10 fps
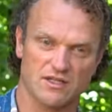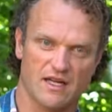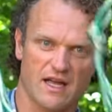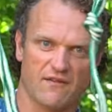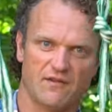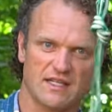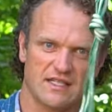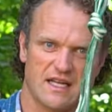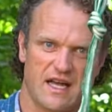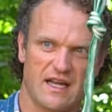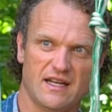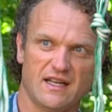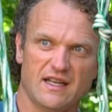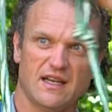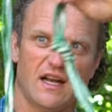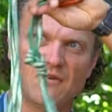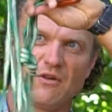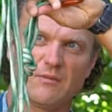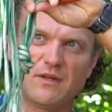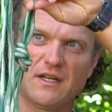So I have this side, and I
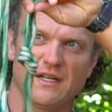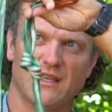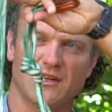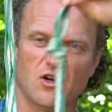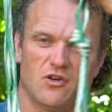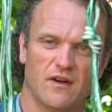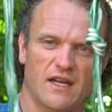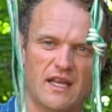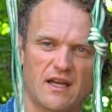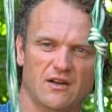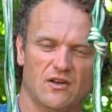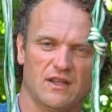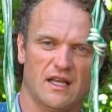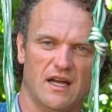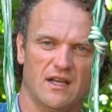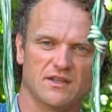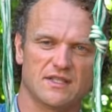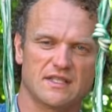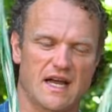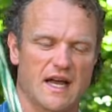want to put another overhand on the other
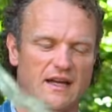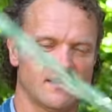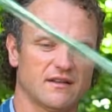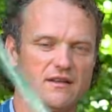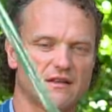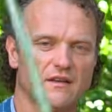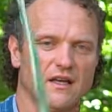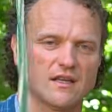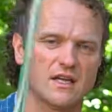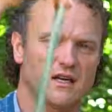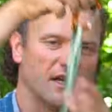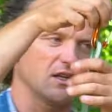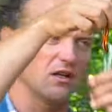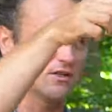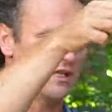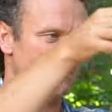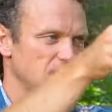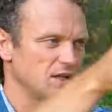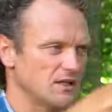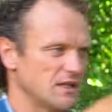side. Okay, so I'll get a close up
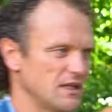so you can see